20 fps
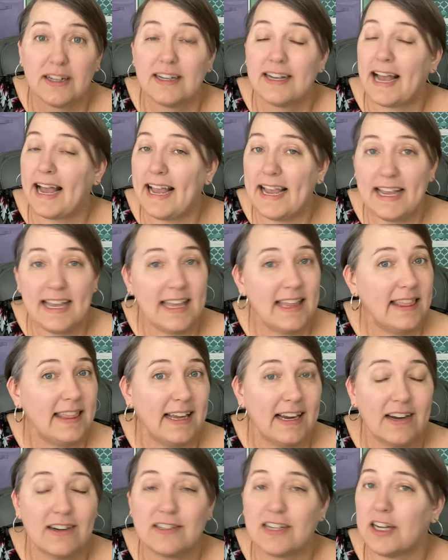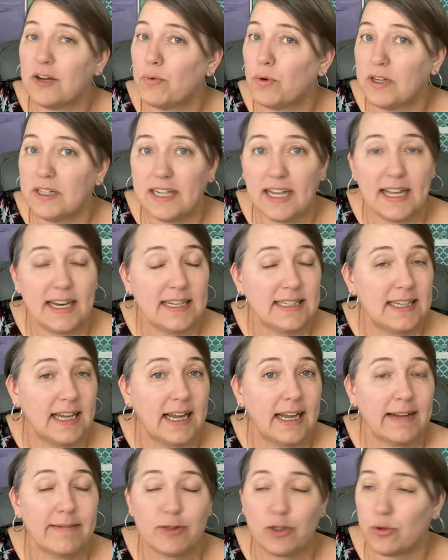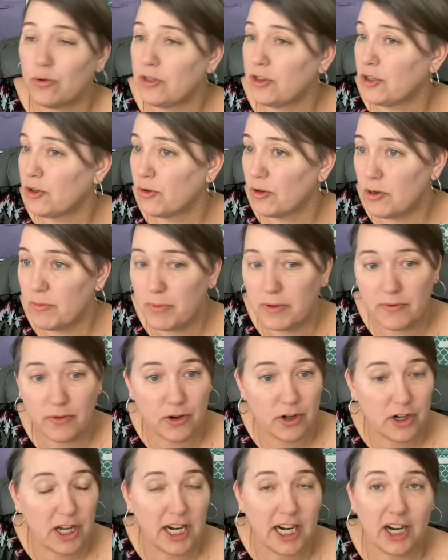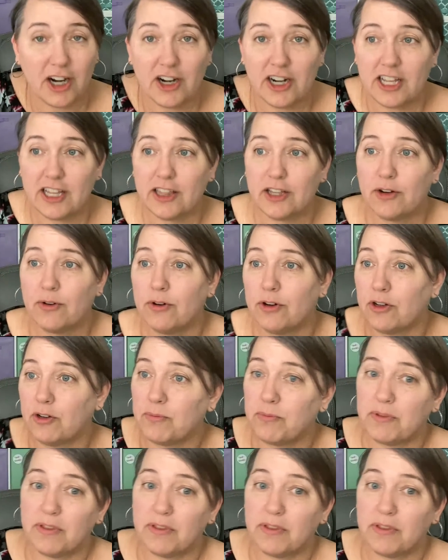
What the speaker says: Hang in there. Take one day at a time. Join the group if you're not already in the group.